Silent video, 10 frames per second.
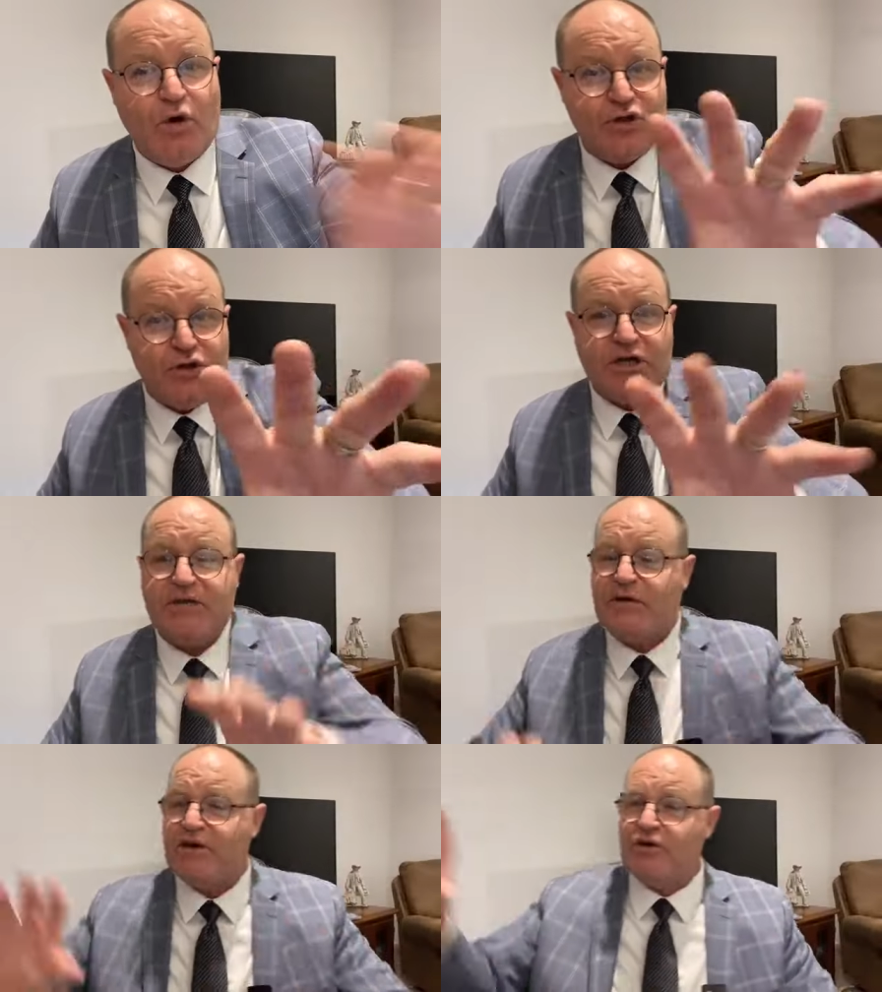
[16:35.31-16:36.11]
What you
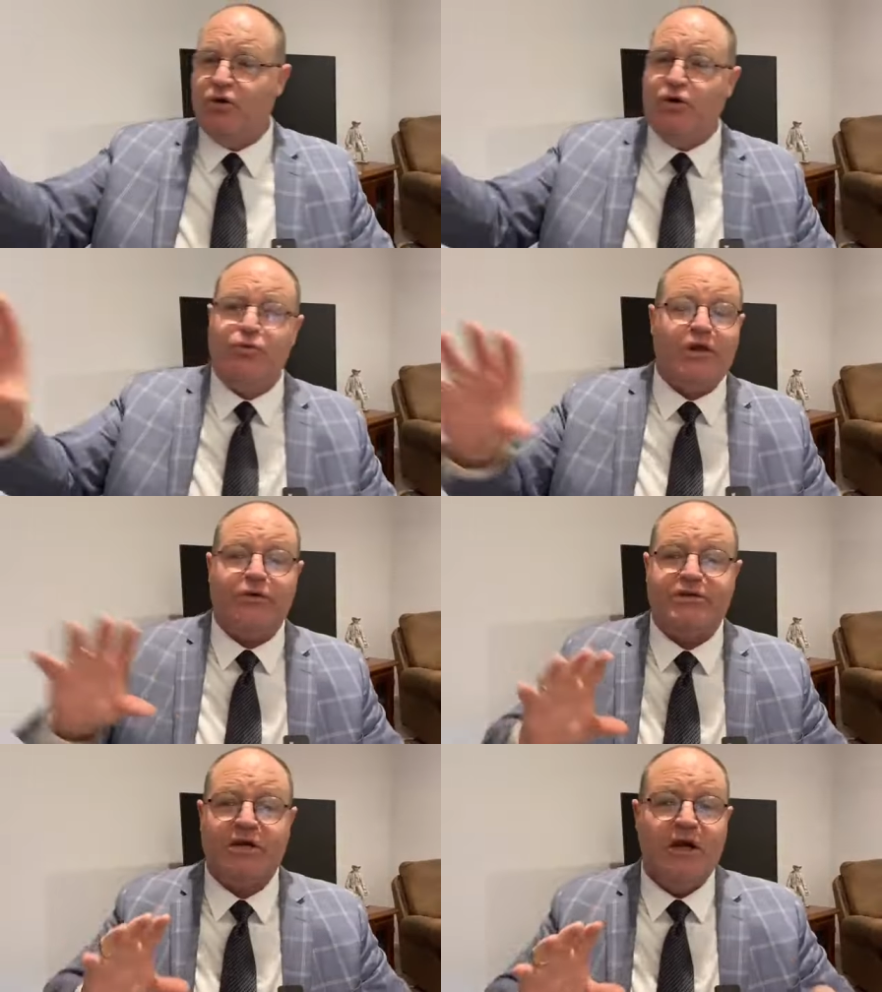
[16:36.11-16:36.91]
give under the Lord,
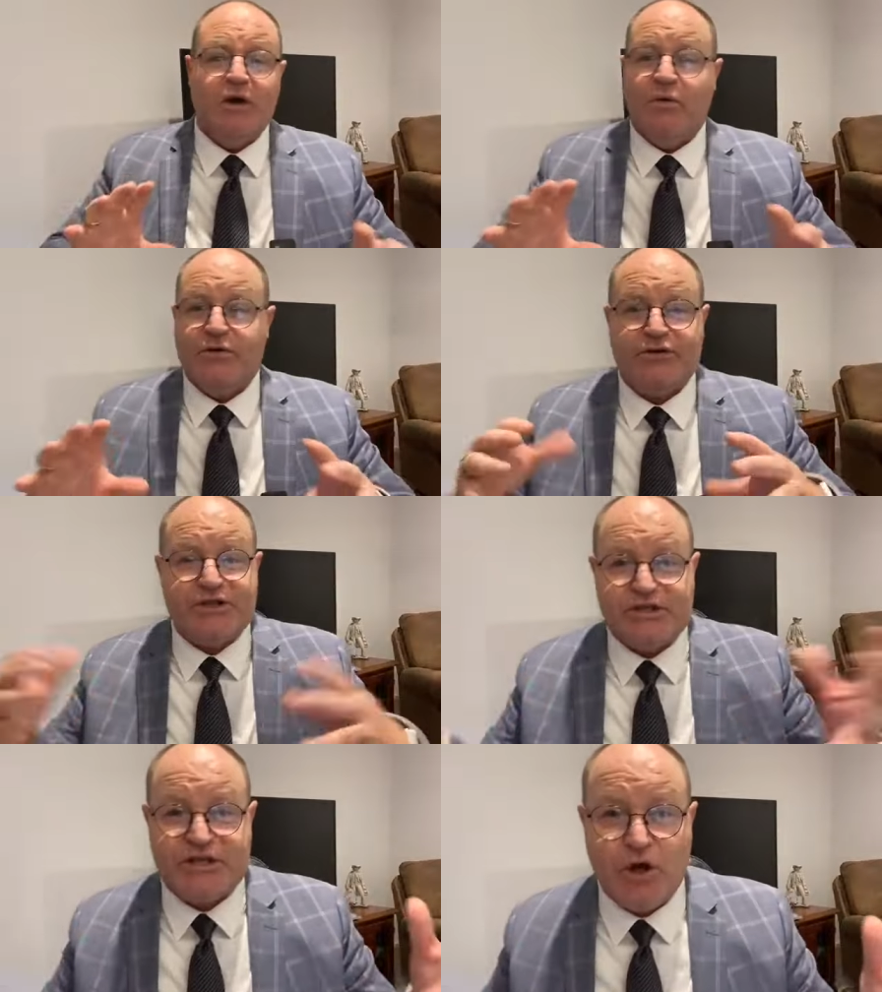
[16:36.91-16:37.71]
whether it's whether
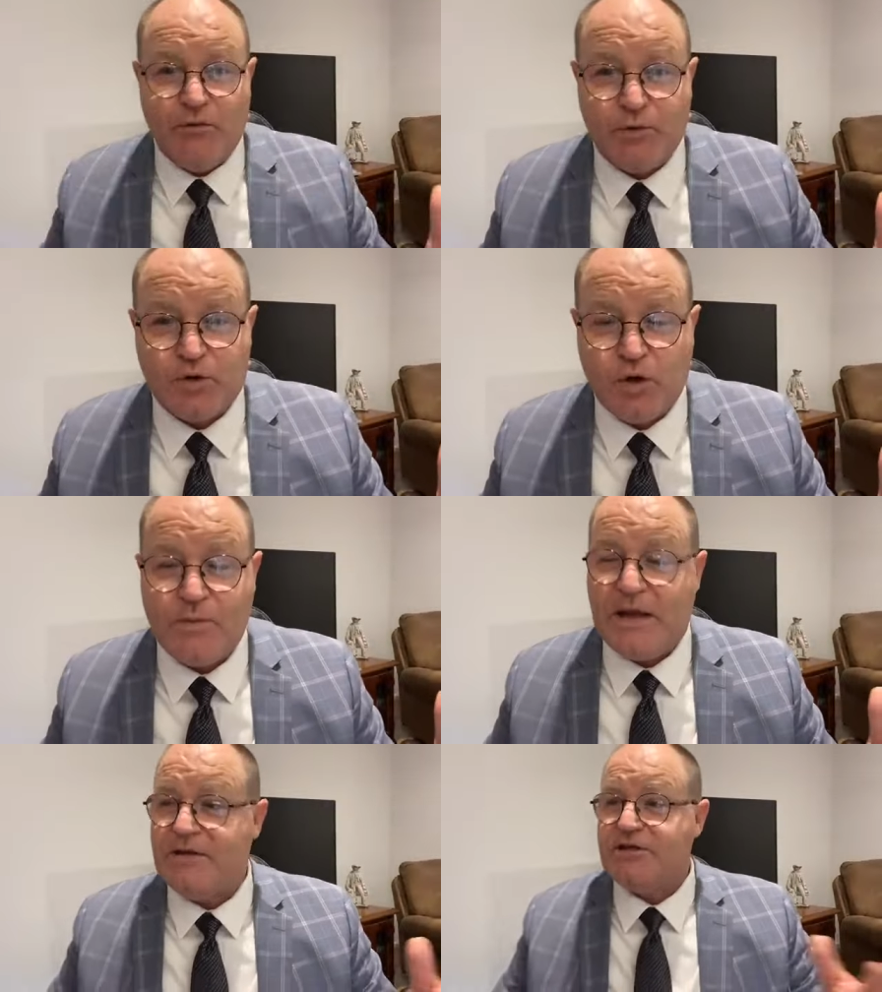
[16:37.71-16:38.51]
it's yourself, we'll talk
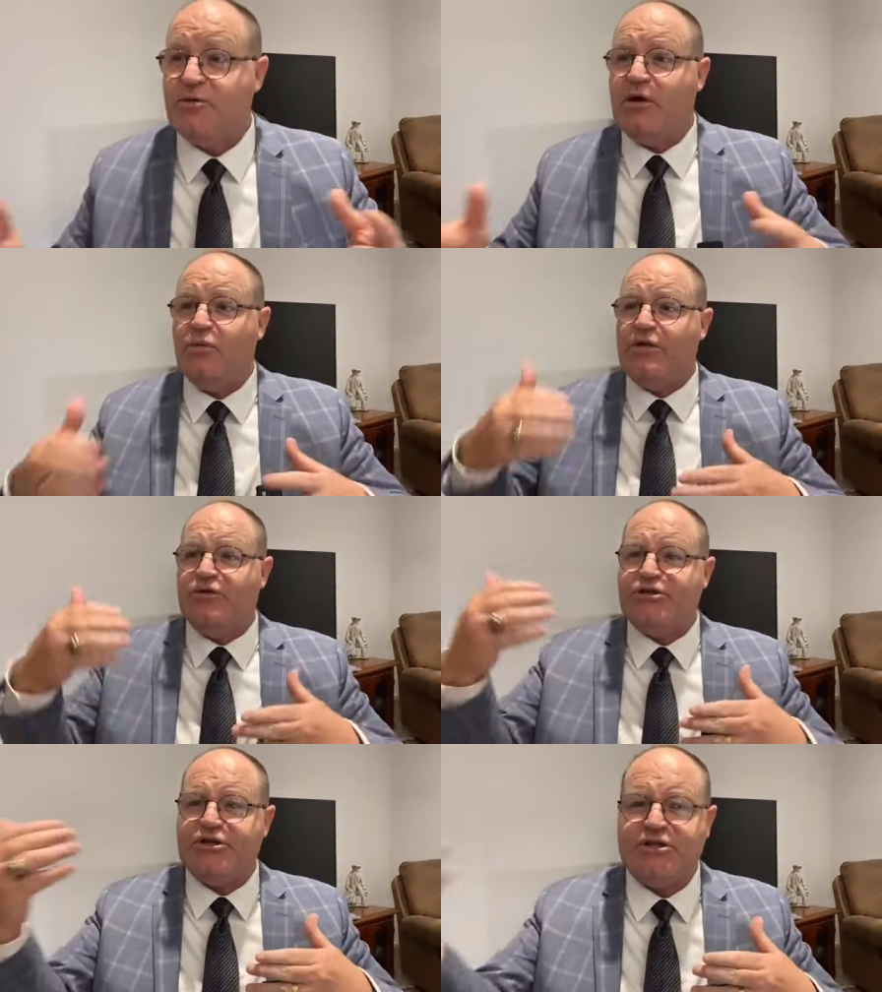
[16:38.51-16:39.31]
about this in a minute.
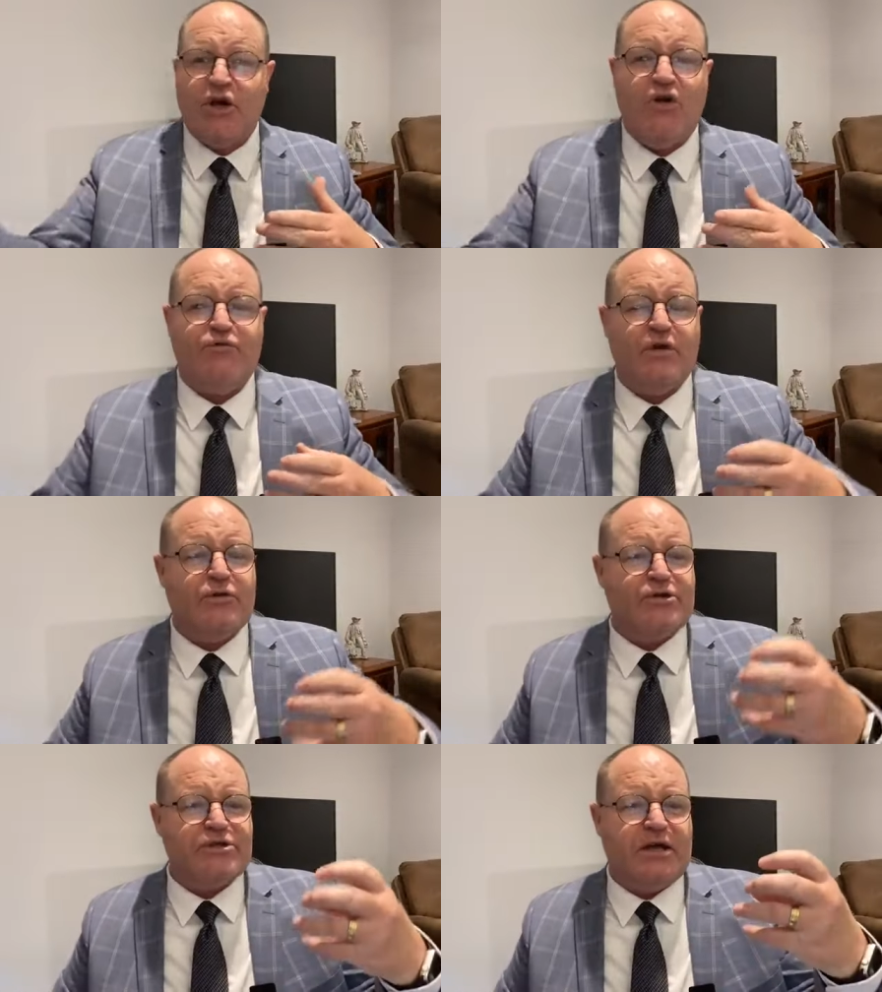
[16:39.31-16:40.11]
Whether it's yourself,
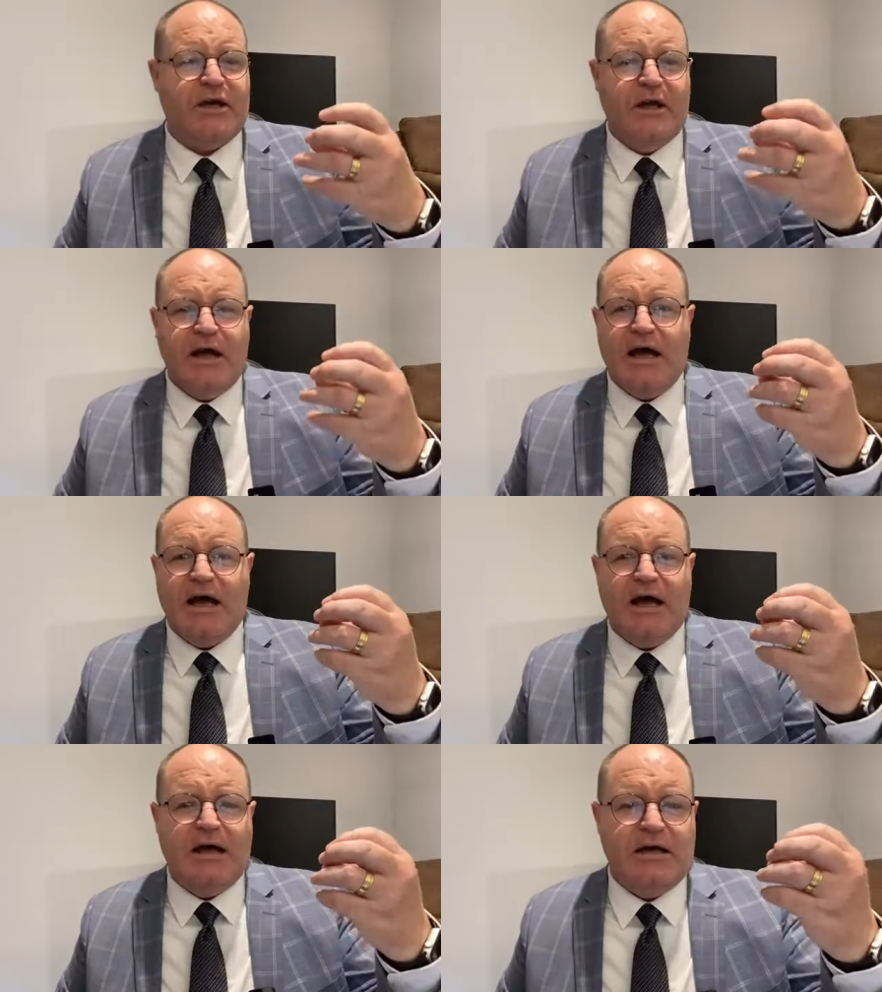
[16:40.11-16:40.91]
whether it's your uh,
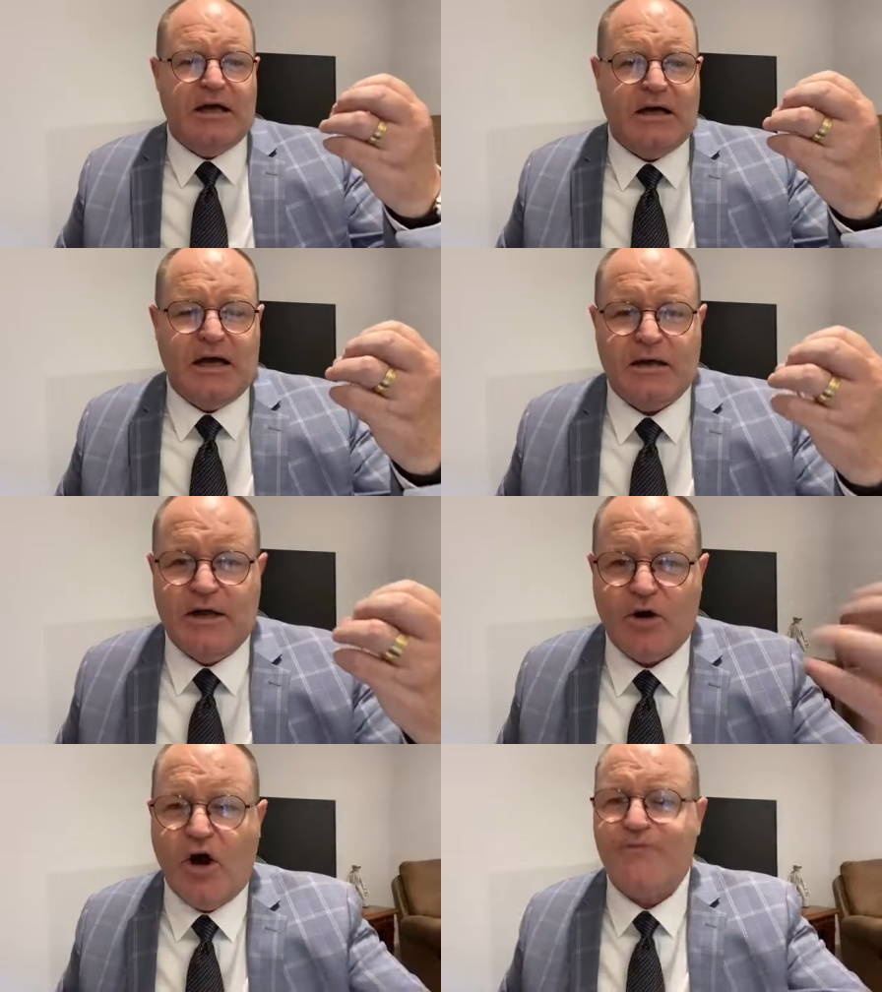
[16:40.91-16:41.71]
uh, uh, uh
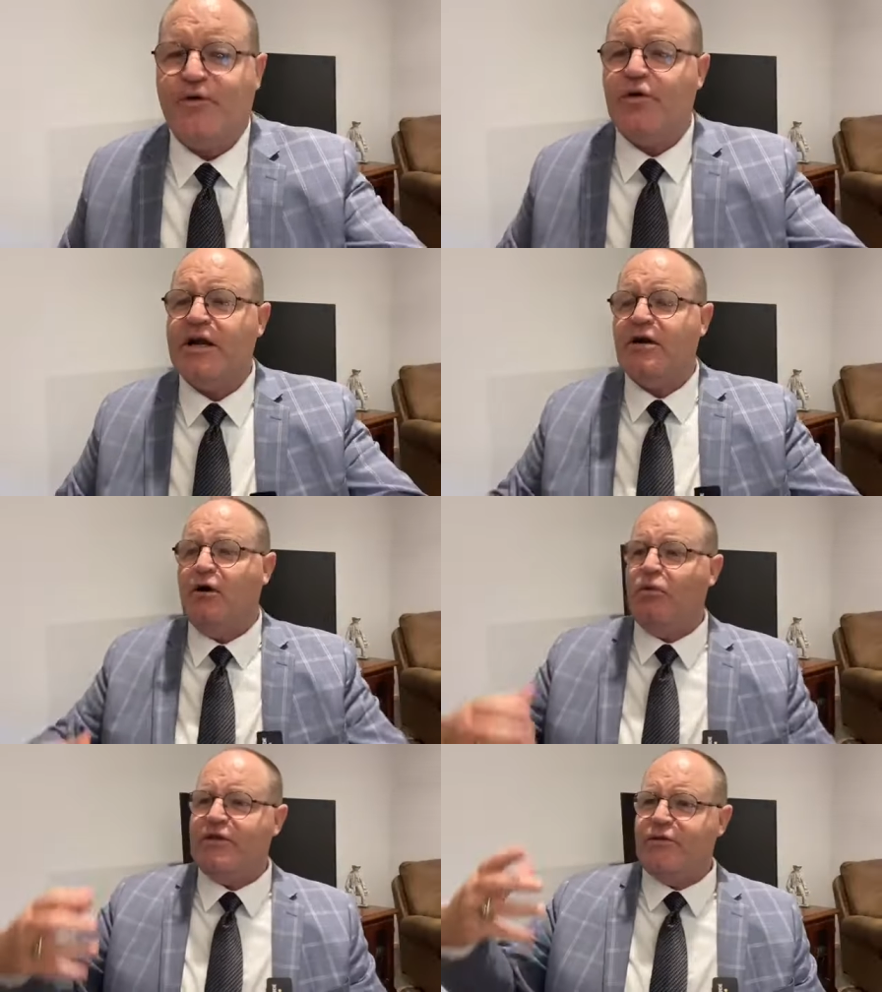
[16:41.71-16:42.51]
an offering,
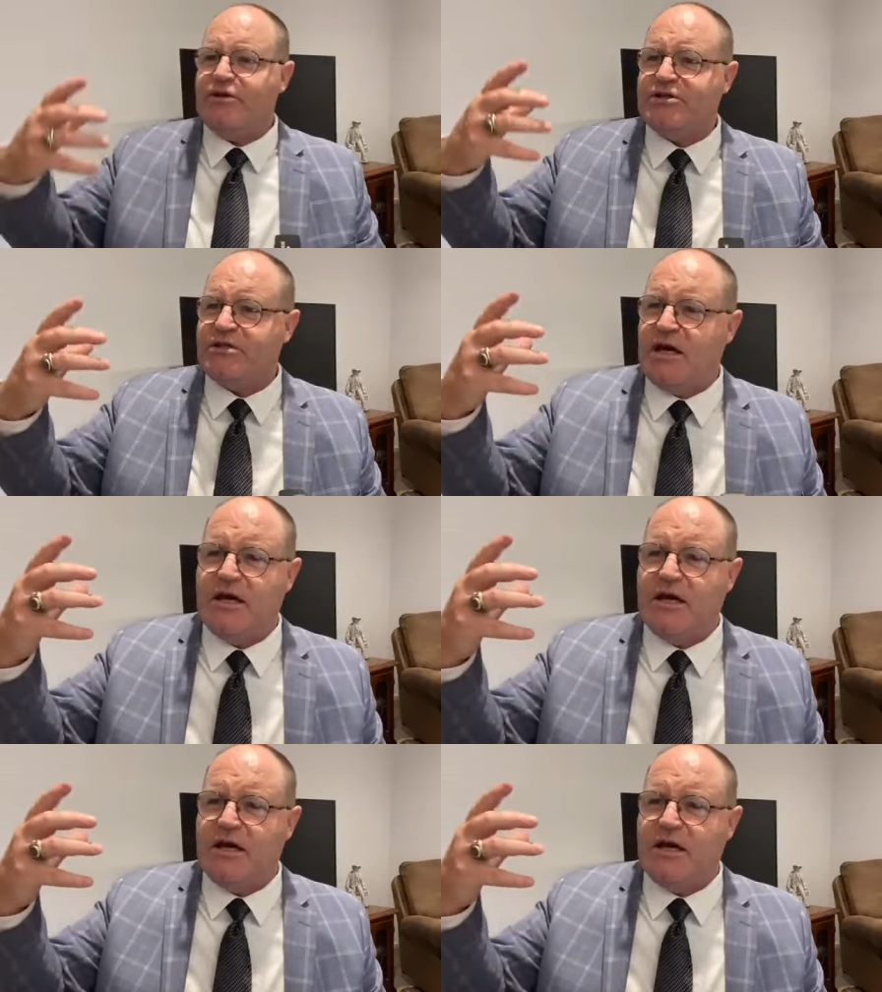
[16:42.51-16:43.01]
or whether it's